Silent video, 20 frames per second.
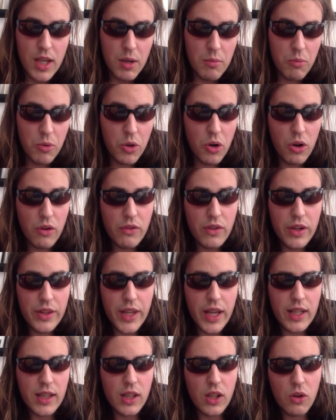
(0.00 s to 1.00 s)
Moreover,
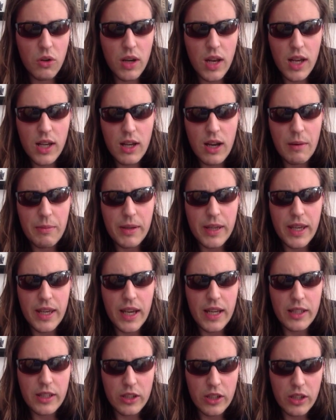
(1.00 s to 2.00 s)
that Lola
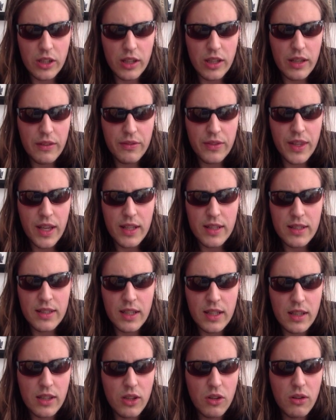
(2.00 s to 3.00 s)
copycat girl, if that's
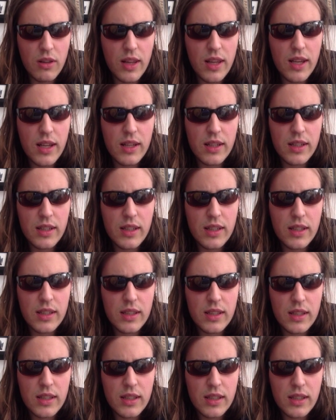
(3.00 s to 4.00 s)
not Lola
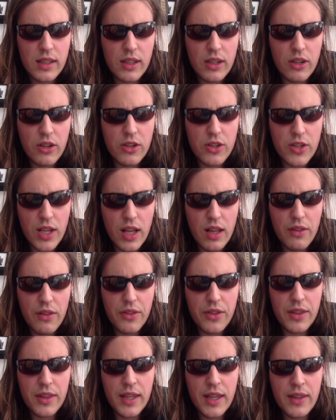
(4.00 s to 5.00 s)

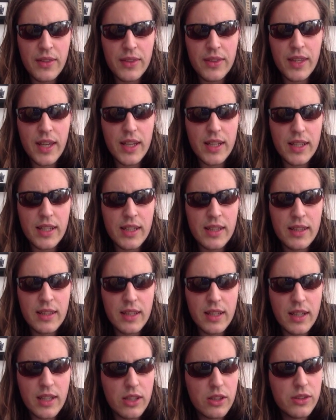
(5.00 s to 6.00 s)
herself, then that
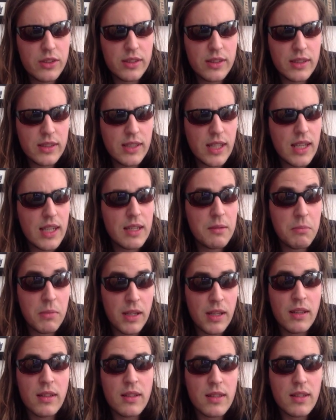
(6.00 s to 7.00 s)
indeed
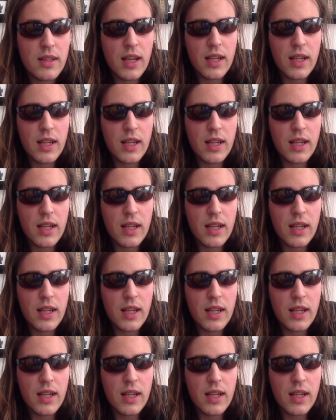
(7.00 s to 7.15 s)
means